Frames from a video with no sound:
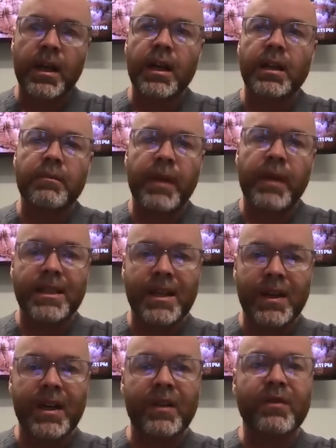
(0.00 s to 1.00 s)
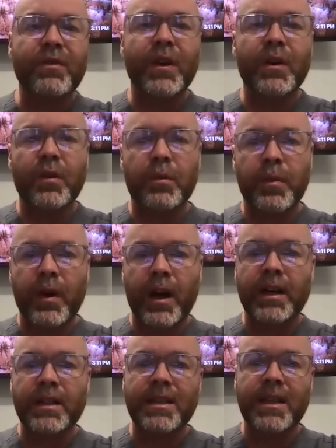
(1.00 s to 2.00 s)
The bacteria further
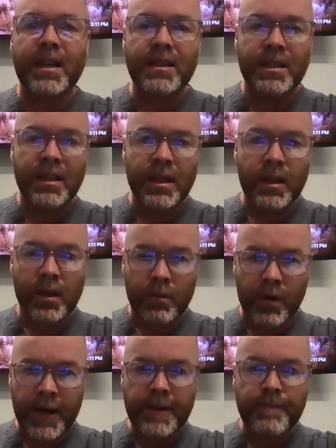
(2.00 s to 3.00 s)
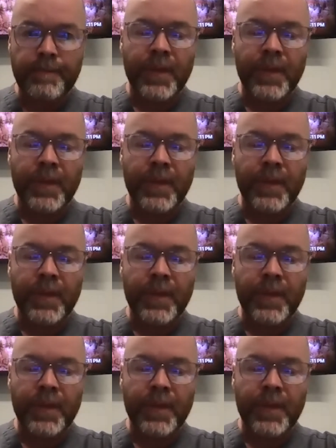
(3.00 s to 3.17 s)
process, right?